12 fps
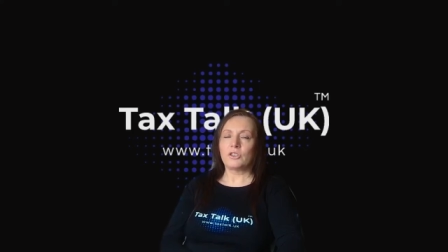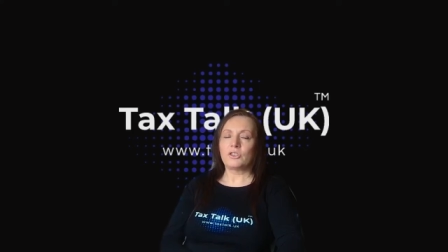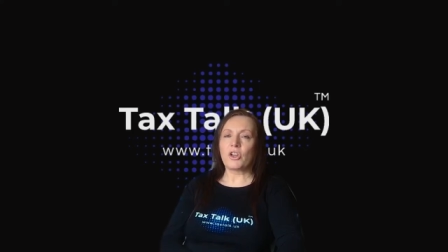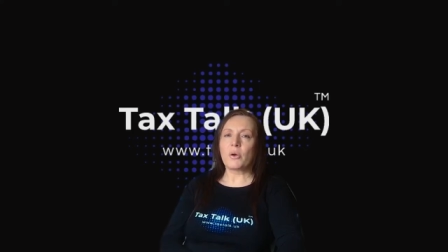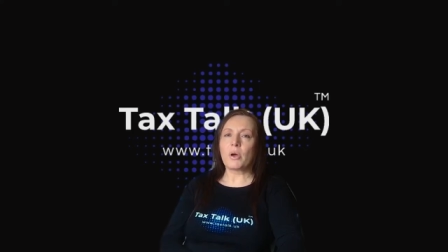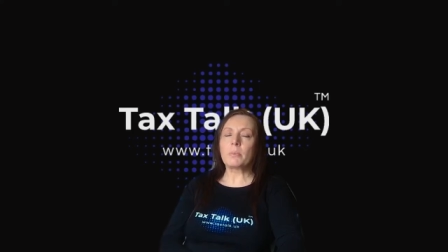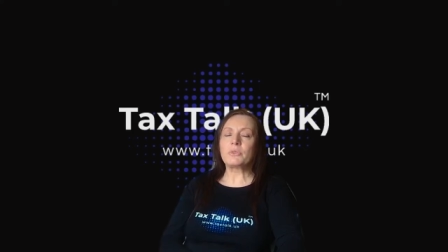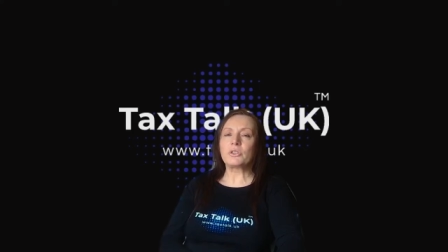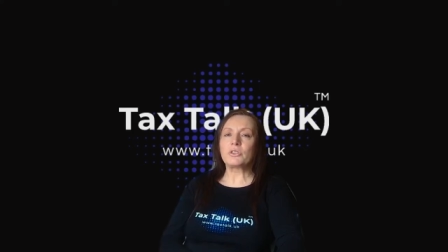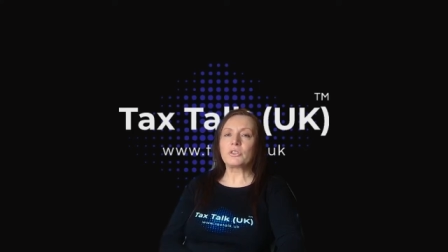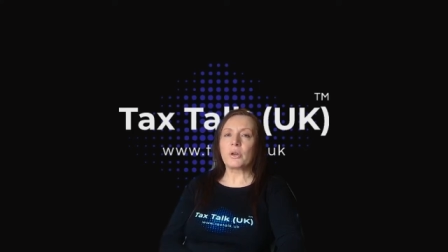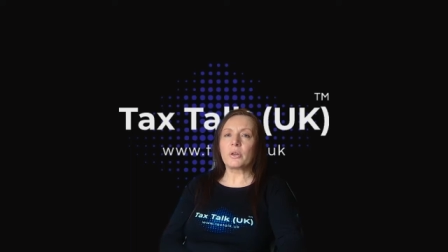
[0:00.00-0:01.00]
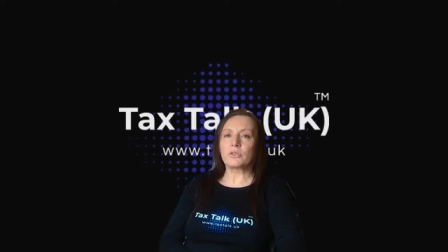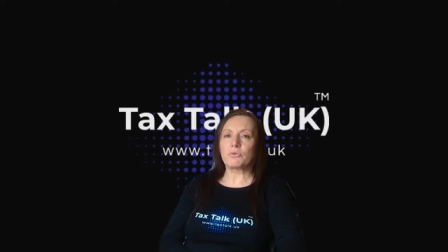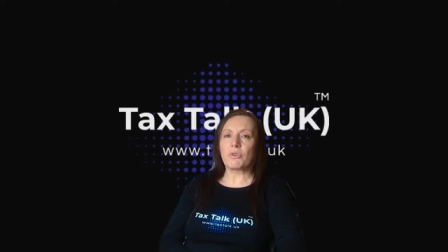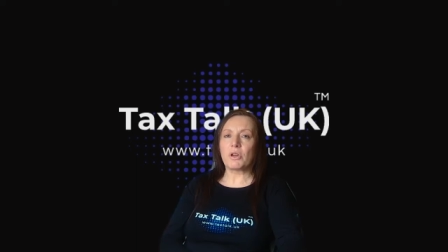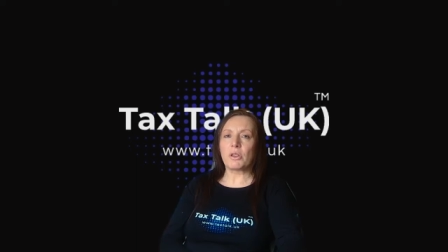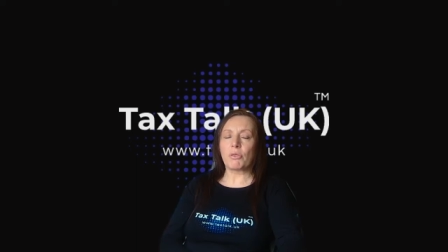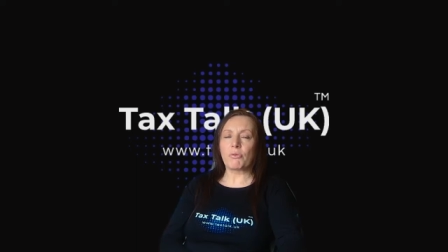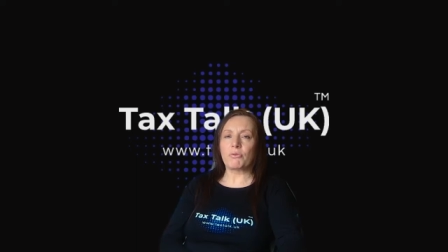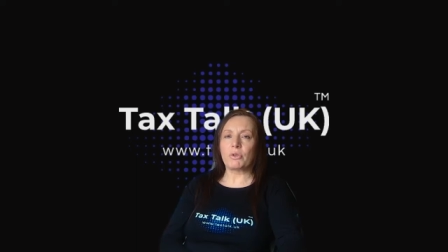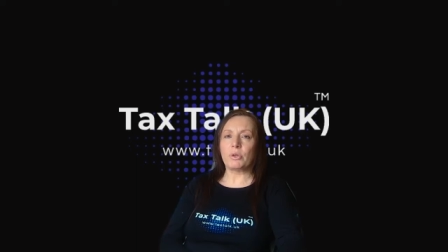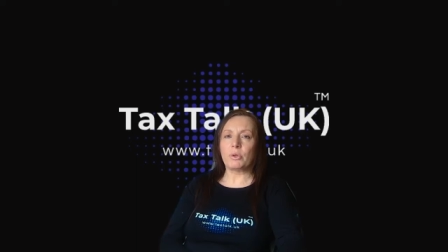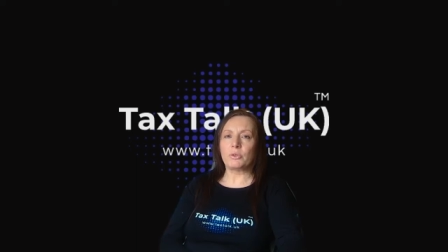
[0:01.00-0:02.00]
So I'm just going to run
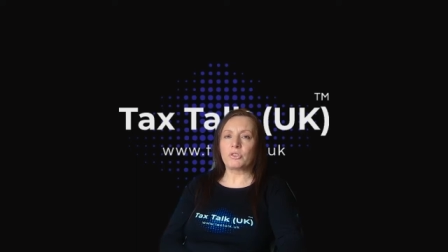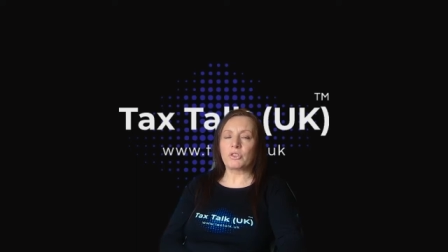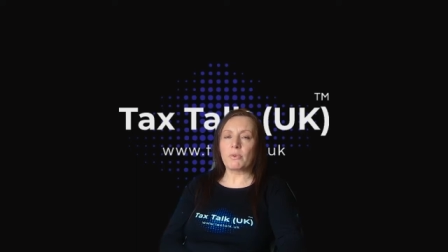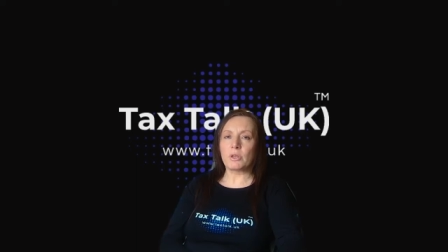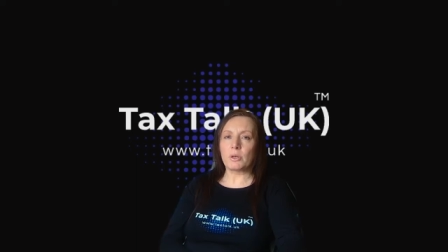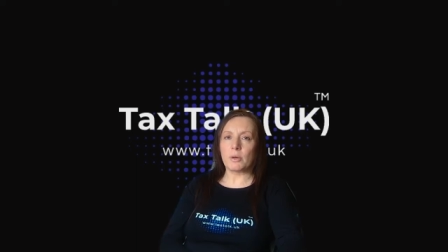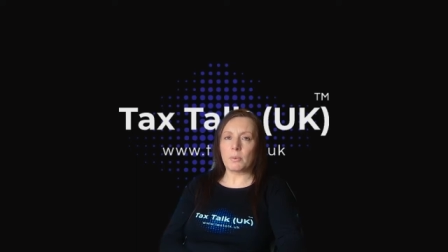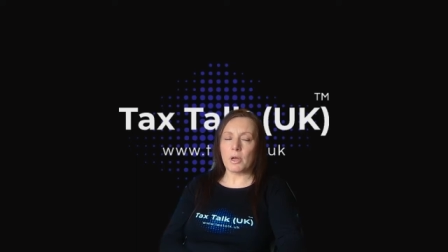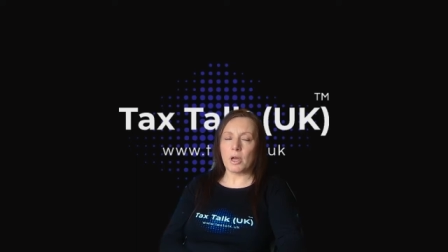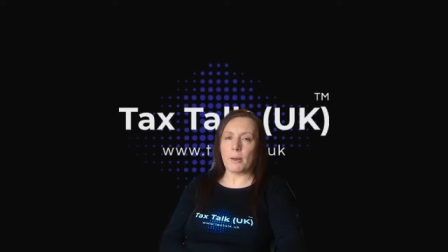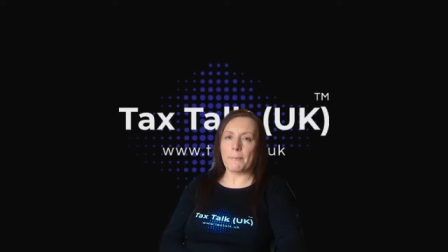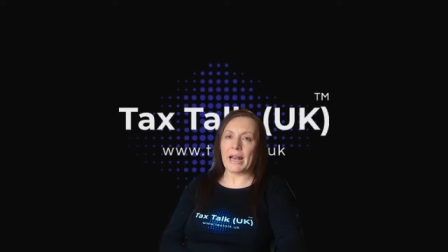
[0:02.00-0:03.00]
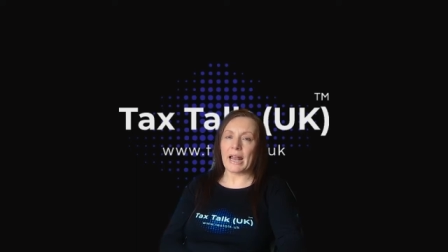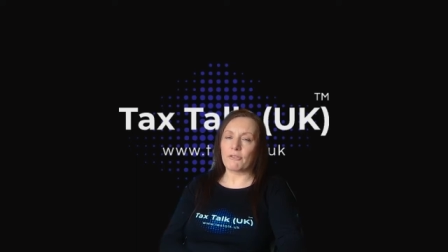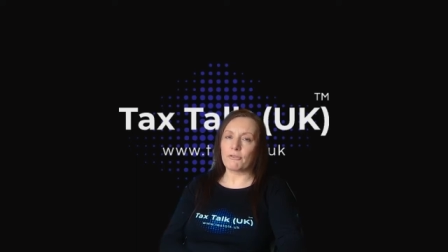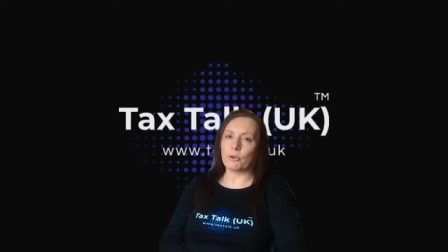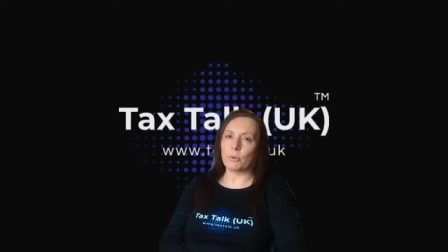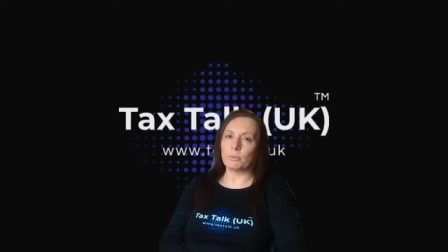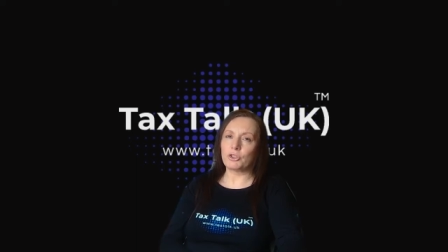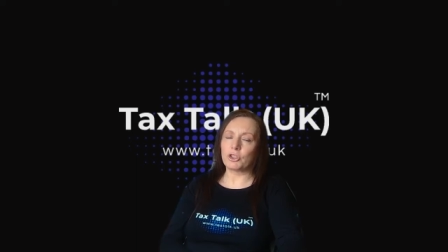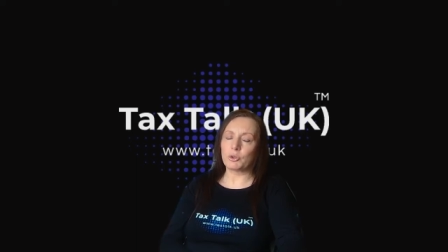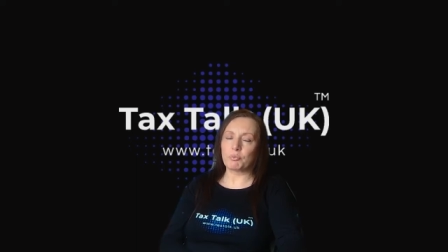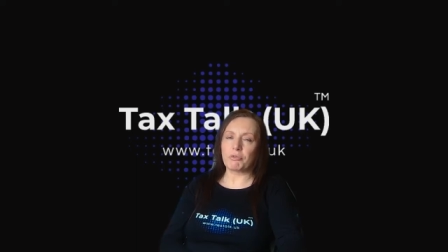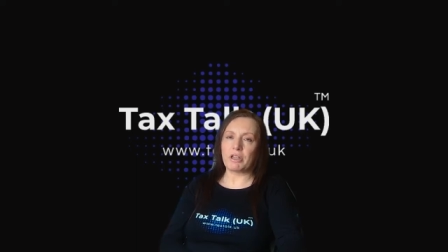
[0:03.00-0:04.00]
through some of the um, platforms
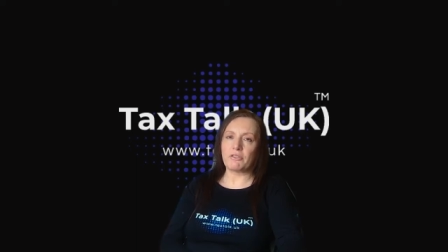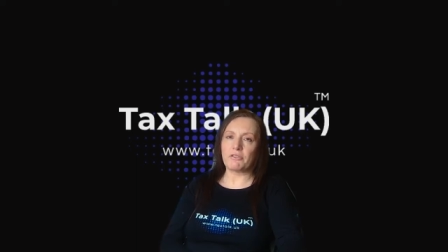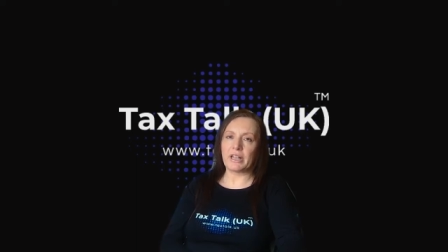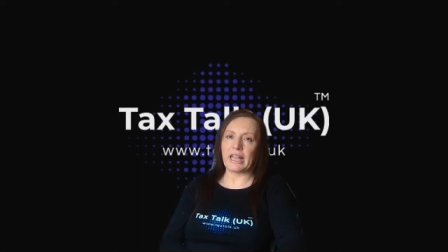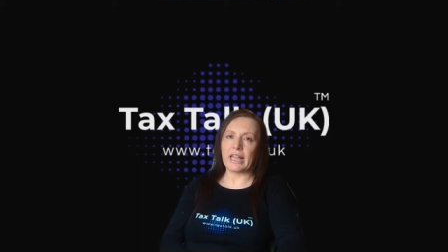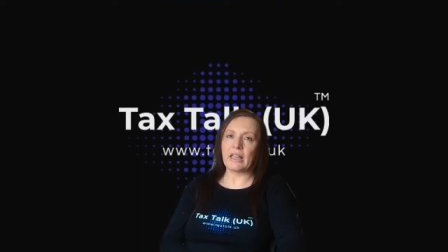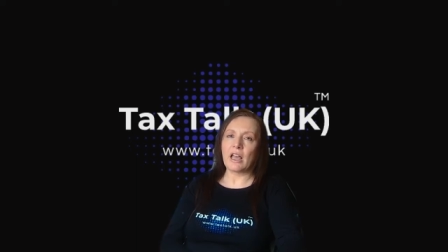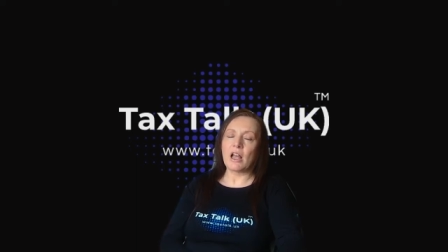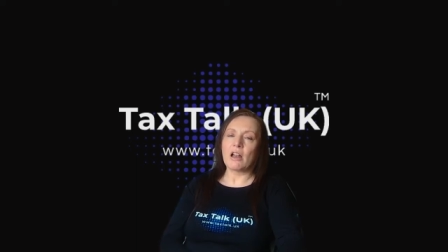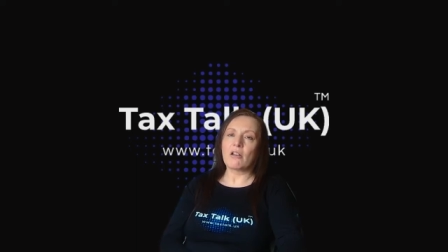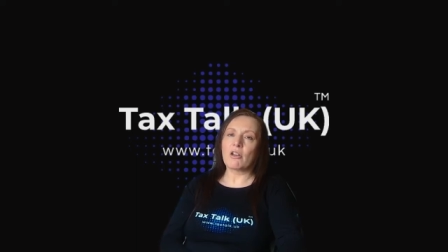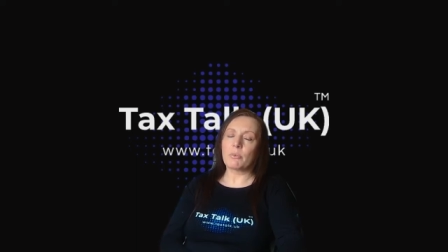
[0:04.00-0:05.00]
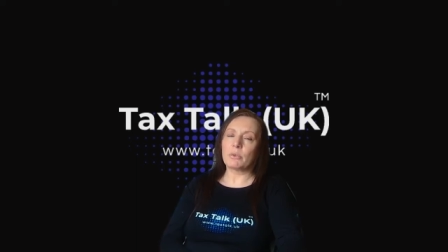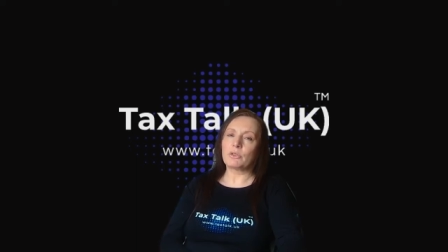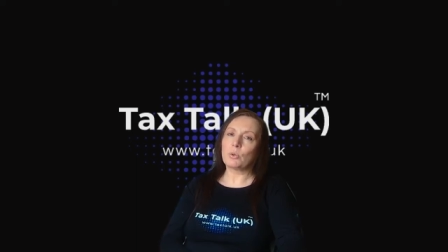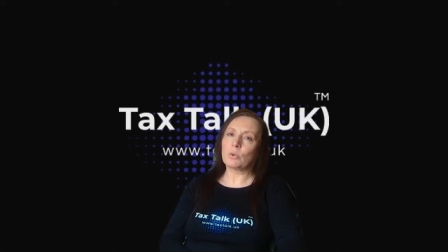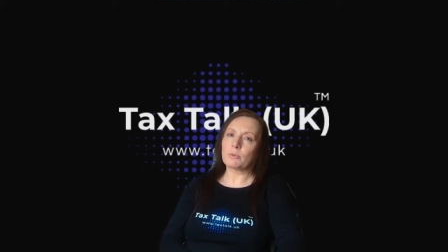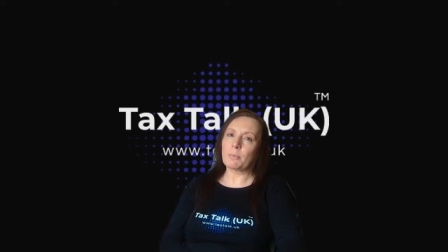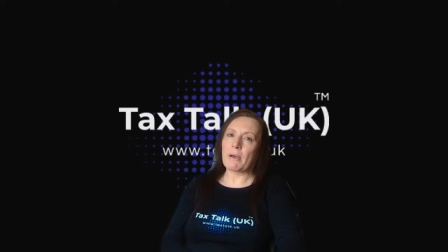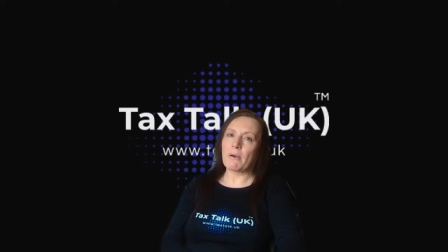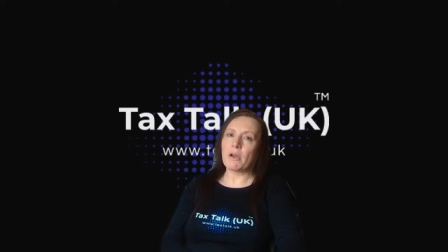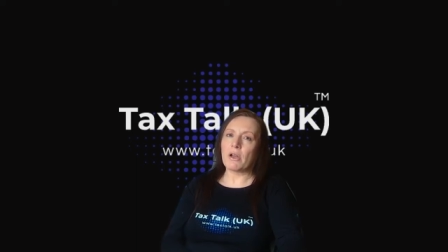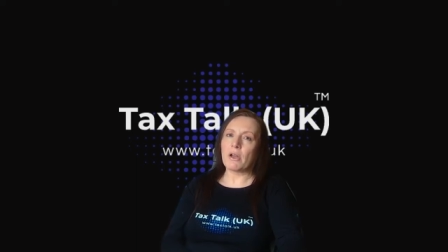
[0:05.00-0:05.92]
just briefly, like we talked about